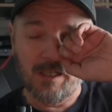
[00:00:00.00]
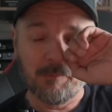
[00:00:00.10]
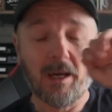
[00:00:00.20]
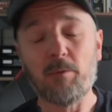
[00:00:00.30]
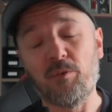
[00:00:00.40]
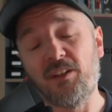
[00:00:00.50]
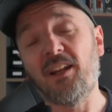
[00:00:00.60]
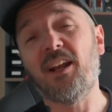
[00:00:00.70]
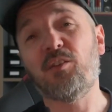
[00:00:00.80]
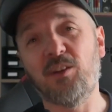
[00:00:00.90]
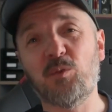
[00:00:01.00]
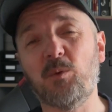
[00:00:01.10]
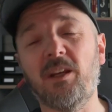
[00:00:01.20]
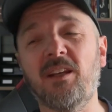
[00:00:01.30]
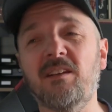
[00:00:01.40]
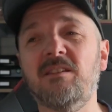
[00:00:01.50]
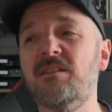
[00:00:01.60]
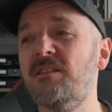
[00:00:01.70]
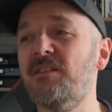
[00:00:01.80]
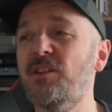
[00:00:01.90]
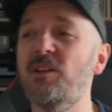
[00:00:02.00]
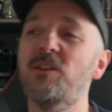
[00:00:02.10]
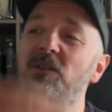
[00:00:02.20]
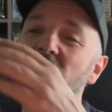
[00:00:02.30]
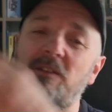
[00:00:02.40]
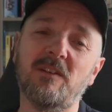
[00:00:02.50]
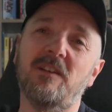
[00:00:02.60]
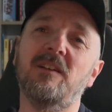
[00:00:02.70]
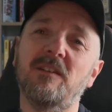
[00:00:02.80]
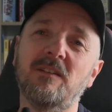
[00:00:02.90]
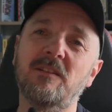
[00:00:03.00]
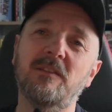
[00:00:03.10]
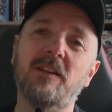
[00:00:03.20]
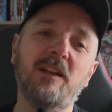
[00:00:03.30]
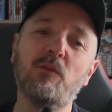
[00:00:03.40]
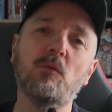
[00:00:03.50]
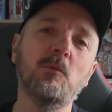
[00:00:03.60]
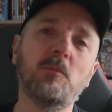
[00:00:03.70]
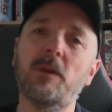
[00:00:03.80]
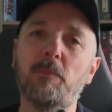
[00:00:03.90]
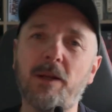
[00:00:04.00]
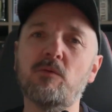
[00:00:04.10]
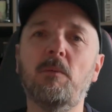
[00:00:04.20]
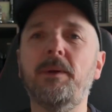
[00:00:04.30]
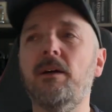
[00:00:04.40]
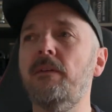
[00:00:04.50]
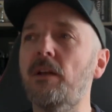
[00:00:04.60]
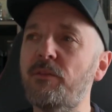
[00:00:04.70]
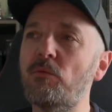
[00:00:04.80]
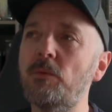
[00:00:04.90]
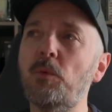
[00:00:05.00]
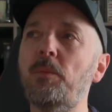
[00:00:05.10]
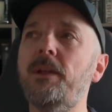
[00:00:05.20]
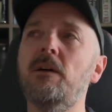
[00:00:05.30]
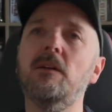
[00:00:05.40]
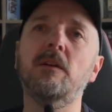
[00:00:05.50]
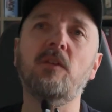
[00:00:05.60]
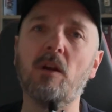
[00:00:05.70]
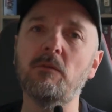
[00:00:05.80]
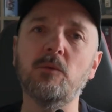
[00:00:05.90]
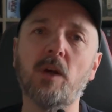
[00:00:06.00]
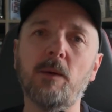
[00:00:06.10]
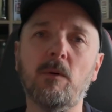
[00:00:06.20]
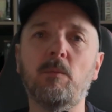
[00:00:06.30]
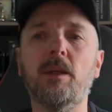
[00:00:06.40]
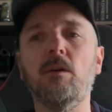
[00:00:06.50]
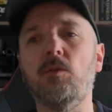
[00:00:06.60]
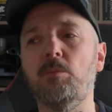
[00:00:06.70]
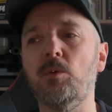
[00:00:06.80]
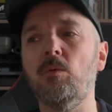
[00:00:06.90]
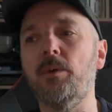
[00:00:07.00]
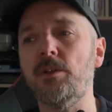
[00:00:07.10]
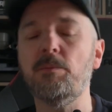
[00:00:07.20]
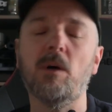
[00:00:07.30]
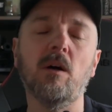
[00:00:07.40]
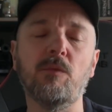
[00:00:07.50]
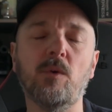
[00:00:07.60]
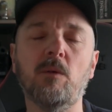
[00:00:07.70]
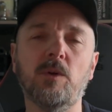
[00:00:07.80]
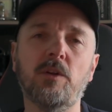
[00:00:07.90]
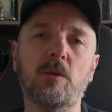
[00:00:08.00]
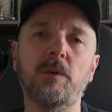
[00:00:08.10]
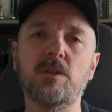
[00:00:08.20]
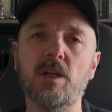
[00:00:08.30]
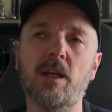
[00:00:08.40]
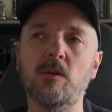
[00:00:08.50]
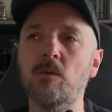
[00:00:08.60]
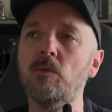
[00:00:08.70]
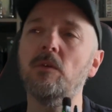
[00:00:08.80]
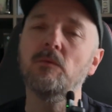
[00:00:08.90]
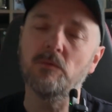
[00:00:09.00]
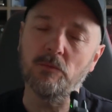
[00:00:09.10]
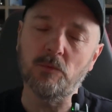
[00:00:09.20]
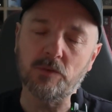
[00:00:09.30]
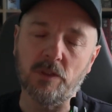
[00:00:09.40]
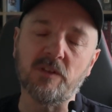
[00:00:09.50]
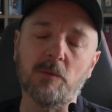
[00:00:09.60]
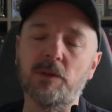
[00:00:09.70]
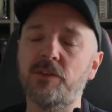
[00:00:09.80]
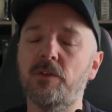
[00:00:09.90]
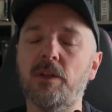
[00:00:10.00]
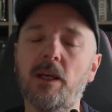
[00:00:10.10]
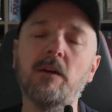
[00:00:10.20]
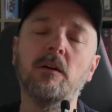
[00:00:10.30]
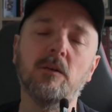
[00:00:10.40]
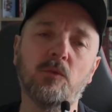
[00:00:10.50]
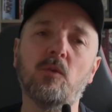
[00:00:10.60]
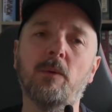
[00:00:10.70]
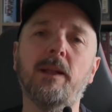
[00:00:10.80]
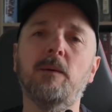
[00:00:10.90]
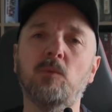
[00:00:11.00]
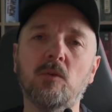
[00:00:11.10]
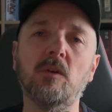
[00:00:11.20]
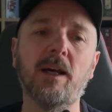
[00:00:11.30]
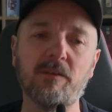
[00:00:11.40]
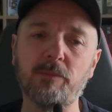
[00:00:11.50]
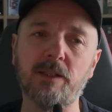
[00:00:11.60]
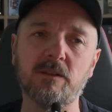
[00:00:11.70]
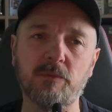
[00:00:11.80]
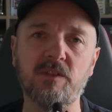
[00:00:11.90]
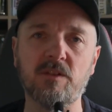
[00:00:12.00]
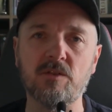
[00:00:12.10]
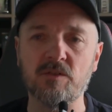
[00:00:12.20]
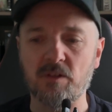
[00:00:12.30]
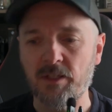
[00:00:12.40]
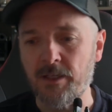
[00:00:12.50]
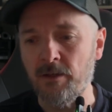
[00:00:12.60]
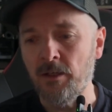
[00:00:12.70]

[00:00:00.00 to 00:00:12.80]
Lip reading: But within the next 6 weeks, the living room, the bedroom will be done, the living room will be done, the dining room table will be usable, which is part of what I want to do with the channel. What's going to take place on there, I'll talk about that more. I have made some decisions on that.